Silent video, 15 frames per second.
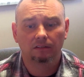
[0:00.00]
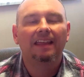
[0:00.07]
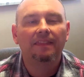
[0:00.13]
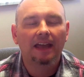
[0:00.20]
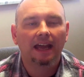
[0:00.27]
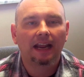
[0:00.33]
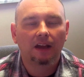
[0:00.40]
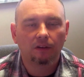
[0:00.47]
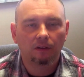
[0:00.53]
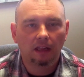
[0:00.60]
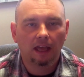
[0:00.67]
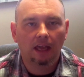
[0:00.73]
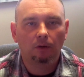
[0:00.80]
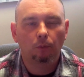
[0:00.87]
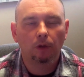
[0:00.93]
In that
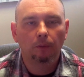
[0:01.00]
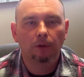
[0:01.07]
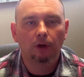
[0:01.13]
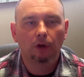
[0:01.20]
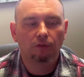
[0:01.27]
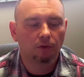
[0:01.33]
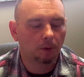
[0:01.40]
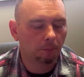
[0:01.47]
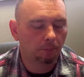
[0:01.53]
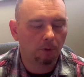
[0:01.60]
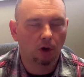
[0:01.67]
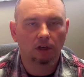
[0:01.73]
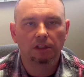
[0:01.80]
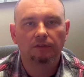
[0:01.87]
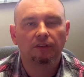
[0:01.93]
outline, we went over
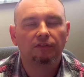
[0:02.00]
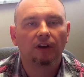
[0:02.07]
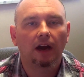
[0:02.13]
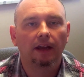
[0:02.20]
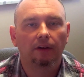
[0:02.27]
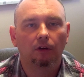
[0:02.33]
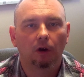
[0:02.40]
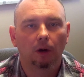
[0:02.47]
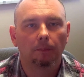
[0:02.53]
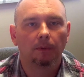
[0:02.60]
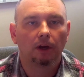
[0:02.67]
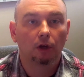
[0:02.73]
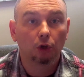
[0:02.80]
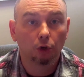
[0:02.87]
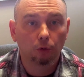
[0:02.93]
parts of a firearm,
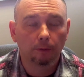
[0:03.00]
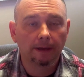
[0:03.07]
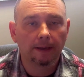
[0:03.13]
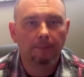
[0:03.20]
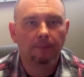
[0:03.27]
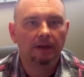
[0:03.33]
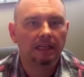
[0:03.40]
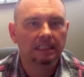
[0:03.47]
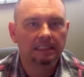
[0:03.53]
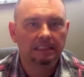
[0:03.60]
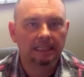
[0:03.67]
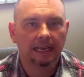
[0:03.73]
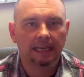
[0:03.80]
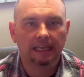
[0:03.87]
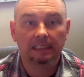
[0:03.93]
grip,
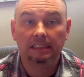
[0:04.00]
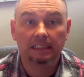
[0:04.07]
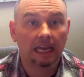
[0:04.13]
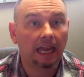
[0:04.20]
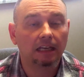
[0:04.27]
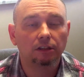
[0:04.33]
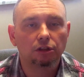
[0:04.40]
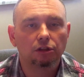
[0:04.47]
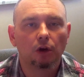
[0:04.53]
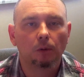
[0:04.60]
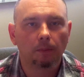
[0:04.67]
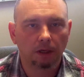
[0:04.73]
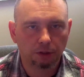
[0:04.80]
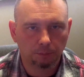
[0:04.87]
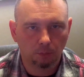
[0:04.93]
stance, and so
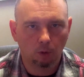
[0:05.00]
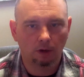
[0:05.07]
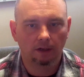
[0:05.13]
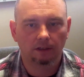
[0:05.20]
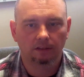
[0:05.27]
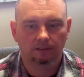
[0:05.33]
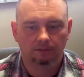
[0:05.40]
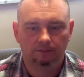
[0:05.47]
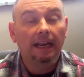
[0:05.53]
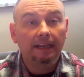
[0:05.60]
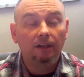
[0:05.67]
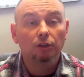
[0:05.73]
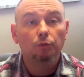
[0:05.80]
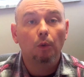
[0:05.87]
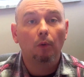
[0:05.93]
much more. And
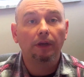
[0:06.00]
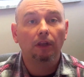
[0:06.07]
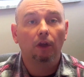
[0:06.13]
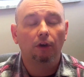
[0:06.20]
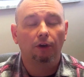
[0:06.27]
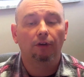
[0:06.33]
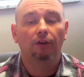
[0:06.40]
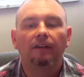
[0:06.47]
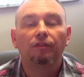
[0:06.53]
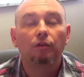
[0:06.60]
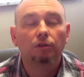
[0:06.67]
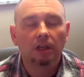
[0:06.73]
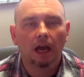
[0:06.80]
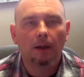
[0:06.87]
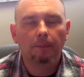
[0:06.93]
here's what we learned. If you
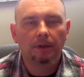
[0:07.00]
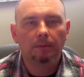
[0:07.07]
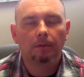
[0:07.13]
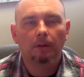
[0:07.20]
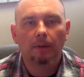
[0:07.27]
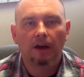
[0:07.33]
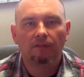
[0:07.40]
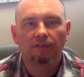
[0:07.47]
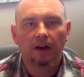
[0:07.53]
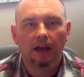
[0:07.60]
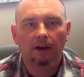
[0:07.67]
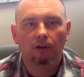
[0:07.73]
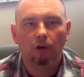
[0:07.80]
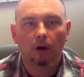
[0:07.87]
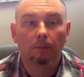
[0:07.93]
taught people about
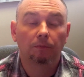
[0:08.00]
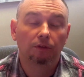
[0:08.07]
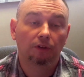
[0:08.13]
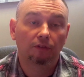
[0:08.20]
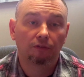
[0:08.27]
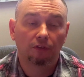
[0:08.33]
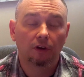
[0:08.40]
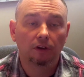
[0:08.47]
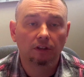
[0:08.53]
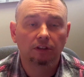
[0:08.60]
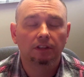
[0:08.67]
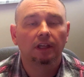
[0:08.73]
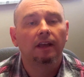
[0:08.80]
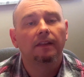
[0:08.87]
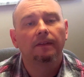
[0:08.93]
firearms
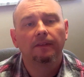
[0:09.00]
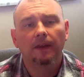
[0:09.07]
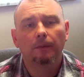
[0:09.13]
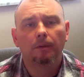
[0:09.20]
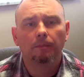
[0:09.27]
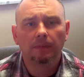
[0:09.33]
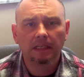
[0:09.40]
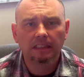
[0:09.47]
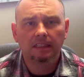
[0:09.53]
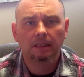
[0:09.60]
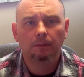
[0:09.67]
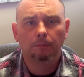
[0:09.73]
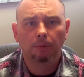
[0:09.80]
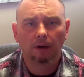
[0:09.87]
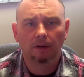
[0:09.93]
first, then they were
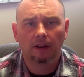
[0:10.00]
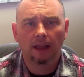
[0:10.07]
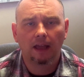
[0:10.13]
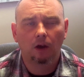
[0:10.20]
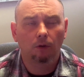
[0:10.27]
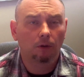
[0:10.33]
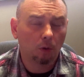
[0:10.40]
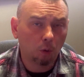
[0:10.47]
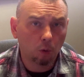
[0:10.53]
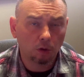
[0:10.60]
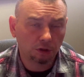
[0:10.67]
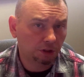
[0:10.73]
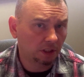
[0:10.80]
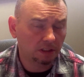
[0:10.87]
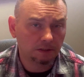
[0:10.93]
mentally burnt out
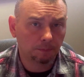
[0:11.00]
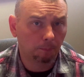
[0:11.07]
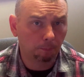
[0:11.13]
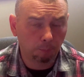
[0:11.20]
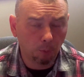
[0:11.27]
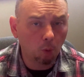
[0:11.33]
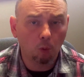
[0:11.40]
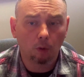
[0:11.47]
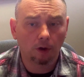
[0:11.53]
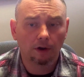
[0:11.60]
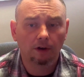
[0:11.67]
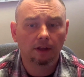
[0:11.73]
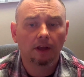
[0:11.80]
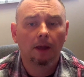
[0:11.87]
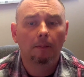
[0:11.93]
or just
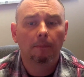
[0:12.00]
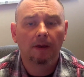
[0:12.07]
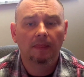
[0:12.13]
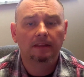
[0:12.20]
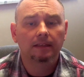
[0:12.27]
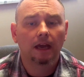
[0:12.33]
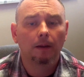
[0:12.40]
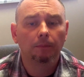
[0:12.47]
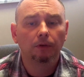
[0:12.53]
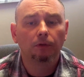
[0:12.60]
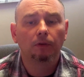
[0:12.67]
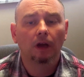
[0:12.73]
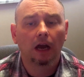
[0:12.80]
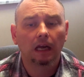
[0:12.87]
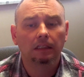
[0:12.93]
bored by the time you
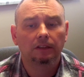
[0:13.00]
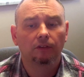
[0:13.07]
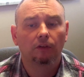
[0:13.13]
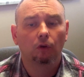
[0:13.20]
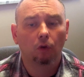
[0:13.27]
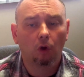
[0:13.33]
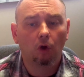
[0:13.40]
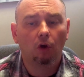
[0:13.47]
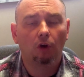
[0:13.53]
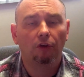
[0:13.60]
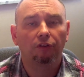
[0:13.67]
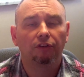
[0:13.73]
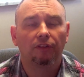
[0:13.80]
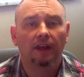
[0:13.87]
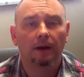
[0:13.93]
got to the
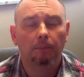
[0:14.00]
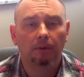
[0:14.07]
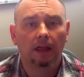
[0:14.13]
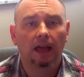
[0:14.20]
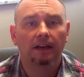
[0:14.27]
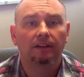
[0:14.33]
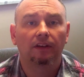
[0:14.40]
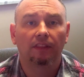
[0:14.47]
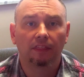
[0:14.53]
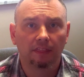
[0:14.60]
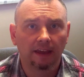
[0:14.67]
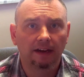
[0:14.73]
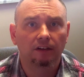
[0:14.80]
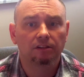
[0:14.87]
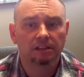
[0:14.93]
laws that applied to
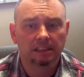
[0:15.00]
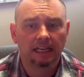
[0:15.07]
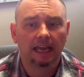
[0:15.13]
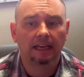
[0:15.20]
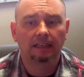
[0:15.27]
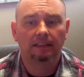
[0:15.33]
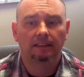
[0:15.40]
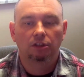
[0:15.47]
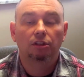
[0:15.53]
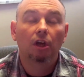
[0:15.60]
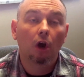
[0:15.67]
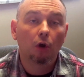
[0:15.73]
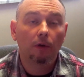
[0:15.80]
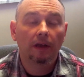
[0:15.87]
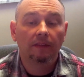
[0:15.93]
their state.
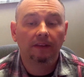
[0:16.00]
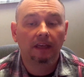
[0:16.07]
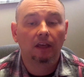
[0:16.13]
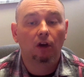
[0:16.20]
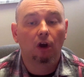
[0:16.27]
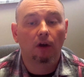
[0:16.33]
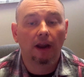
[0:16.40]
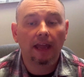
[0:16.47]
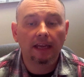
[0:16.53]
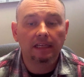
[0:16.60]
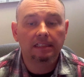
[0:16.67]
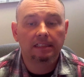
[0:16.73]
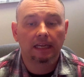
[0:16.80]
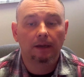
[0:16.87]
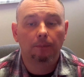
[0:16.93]
So in the NRA
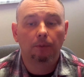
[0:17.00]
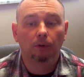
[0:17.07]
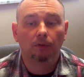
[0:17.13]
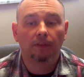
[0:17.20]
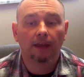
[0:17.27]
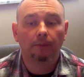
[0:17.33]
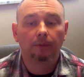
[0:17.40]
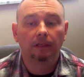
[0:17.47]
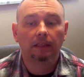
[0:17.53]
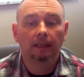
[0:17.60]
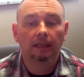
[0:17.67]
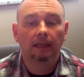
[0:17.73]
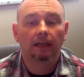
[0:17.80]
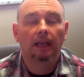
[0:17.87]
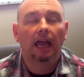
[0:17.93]
example, they would
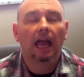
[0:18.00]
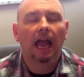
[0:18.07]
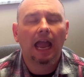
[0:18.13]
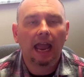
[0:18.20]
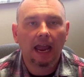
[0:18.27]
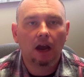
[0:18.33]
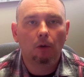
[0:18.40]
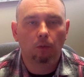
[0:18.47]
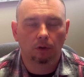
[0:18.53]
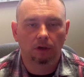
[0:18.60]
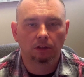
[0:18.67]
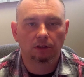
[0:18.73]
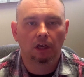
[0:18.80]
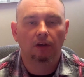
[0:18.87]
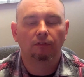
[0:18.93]
get
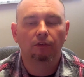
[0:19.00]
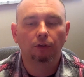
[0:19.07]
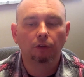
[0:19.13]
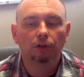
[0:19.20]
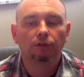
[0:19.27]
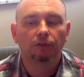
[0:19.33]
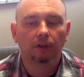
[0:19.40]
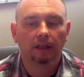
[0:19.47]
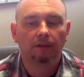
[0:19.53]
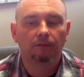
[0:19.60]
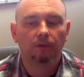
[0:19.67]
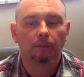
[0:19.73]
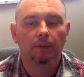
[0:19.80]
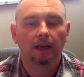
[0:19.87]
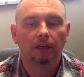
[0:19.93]
hours of useful
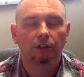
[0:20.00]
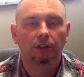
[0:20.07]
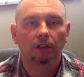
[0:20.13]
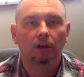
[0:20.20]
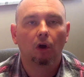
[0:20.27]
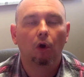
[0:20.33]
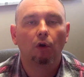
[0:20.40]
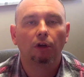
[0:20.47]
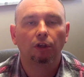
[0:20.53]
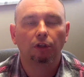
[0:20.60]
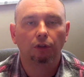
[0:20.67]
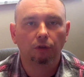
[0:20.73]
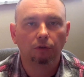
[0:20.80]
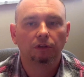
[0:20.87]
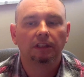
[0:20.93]
information on
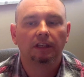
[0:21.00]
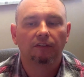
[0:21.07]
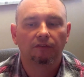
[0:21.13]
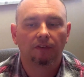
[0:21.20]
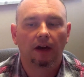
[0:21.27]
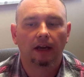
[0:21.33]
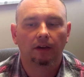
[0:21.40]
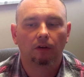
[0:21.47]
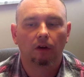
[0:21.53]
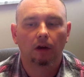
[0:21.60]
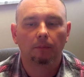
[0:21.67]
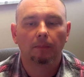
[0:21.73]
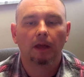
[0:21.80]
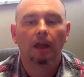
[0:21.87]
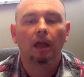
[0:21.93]
using a
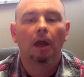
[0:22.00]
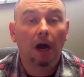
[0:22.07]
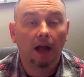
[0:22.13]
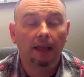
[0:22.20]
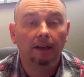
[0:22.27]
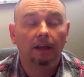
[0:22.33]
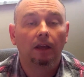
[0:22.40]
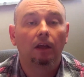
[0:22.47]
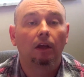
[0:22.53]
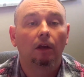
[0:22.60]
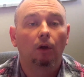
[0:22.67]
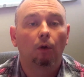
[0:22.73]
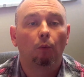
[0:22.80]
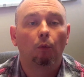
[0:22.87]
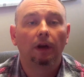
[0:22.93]
firearm. But
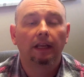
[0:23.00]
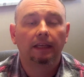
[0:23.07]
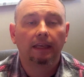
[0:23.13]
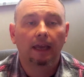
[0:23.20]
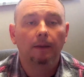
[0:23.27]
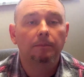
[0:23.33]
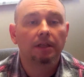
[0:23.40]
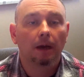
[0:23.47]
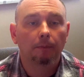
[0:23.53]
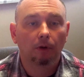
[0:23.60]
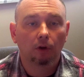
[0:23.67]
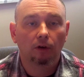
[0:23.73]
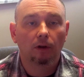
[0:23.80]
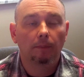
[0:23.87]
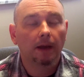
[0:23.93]
when it came time to
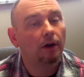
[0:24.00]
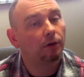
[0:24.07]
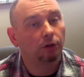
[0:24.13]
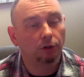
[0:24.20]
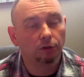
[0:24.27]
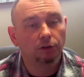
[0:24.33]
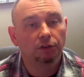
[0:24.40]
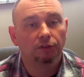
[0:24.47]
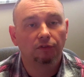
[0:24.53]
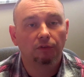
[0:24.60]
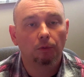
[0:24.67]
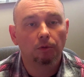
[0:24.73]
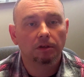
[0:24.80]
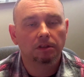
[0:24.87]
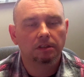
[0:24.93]
learn about use of
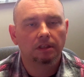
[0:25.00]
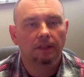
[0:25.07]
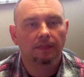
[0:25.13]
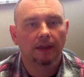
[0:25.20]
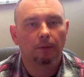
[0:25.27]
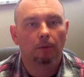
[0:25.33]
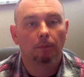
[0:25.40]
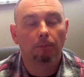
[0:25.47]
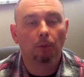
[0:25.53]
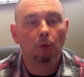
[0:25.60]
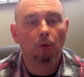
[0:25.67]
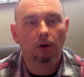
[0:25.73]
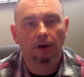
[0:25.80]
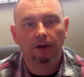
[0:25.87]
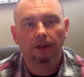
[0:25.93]
force, they were
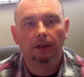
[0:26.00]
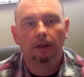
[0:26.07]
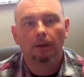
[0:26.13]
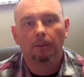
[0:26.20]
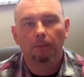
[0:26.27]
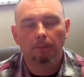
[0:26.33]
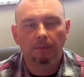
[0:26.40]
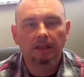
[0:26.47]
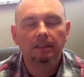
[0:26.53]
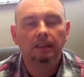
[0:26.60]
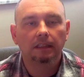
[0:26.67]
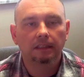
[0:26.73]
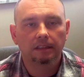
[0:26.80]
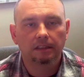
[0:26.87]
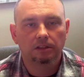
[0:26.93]
bored,
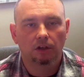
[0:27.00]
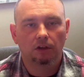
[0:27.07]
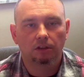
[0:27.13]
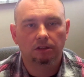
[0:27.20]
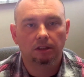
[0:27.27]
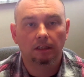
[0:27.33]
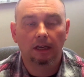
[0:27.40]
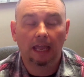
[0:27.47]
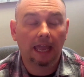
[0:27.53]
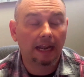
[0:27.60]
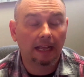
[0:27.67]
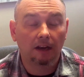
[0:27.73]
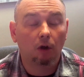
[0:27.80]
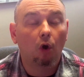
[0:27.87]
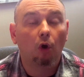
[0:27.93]
mentally exhausted, and
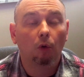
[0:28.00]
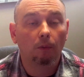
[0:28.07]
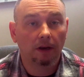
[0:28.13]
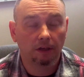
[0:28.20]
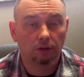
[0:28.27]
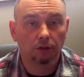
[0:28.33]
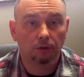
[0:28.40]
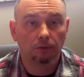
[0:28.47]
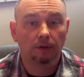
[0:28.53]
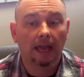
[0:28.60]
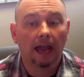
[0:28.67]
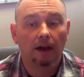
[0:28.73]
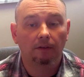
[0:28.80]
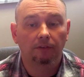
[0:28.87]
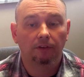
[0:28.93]
had already tuned
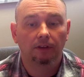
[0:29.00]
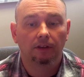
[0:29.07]
out.